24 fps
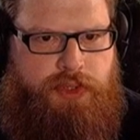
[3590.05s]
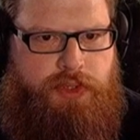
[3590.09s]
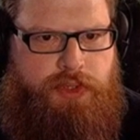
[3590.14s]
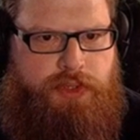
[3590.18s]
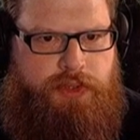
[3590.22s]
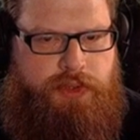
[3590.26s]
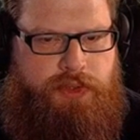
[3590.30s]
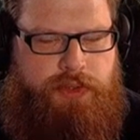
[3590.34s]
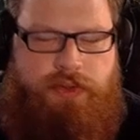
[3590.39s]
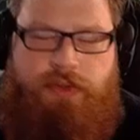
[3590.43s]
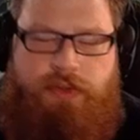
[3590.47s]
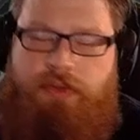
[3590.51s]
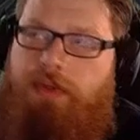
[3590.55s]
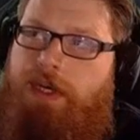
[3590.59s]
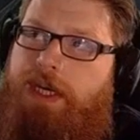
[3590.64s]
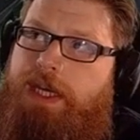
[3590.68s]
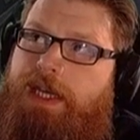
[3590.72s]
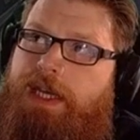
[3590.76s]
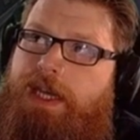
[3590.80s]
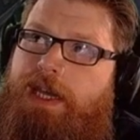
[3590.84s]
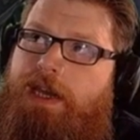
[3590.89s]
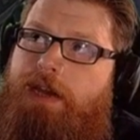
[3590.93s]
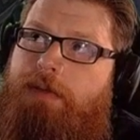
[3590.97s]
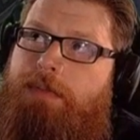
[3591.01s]
Do I
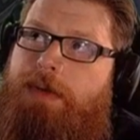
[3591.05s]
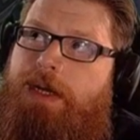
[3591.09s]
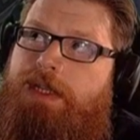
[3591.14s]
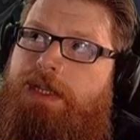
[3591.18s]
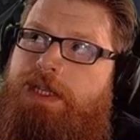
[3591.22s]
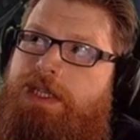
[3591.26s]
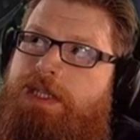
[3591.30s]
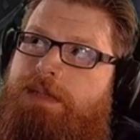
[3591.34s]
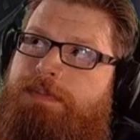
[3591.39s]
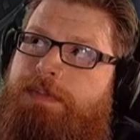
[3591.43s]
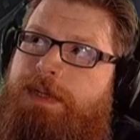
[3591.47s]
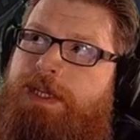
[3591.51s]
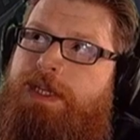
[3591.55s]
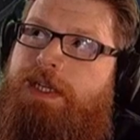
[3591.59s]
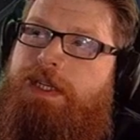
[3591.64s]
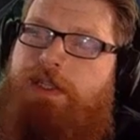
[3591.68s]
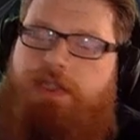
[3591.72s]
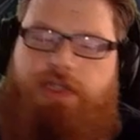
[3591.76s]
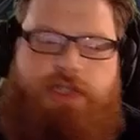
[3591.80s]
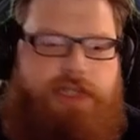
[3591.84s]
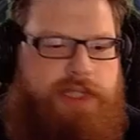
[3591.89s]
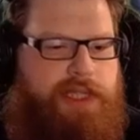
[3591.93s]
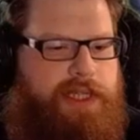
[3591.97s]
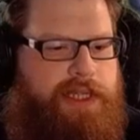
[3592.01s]
care about these being
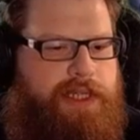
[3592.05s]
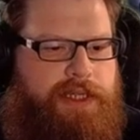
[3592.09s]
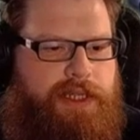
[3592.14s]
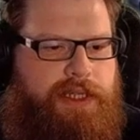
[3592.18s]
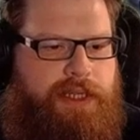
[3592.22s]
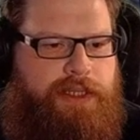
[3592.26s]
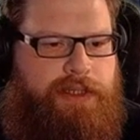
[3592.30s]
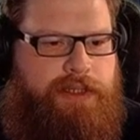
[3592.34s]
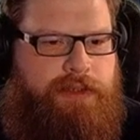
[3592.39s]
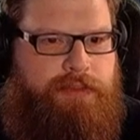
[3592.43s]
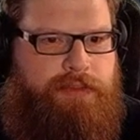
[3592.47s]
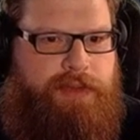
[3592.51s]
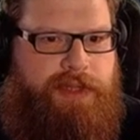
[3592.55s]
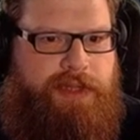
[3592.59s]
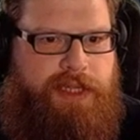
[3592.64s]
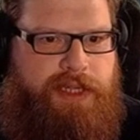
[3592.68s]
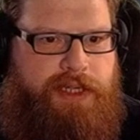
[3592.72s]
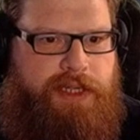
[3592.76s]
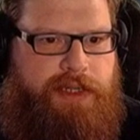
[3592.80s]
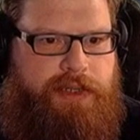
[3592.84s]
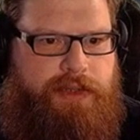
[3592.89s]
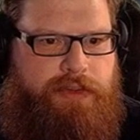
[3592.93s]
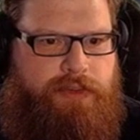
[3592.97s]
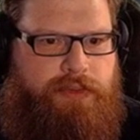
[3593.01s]
insulated? I don't
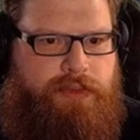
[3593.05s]
think I do.